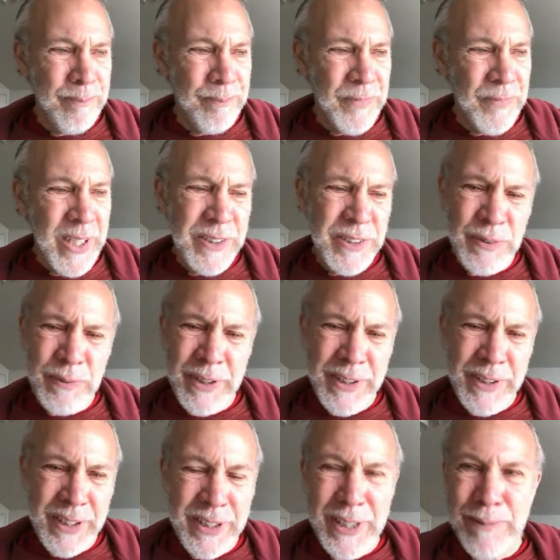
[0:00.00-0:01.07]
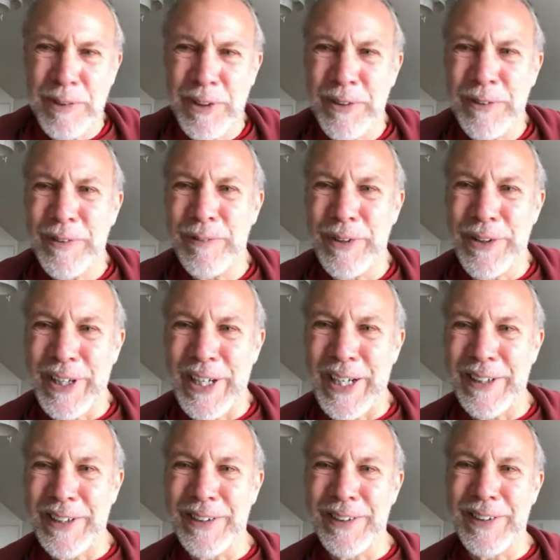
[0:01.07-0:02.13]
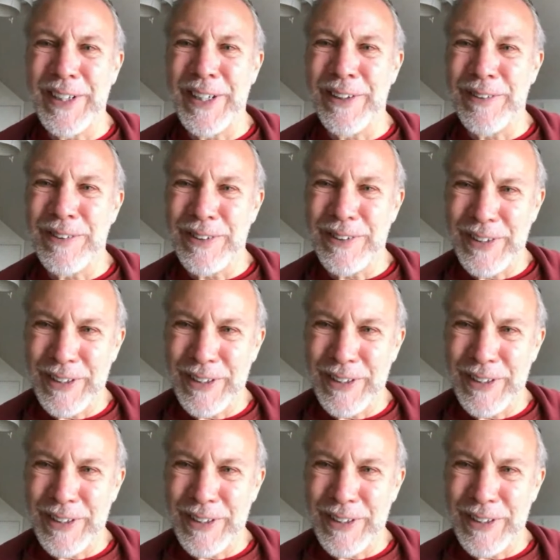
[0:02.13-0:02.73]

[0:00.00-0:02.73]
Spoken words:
I just wanted to keep going with that, and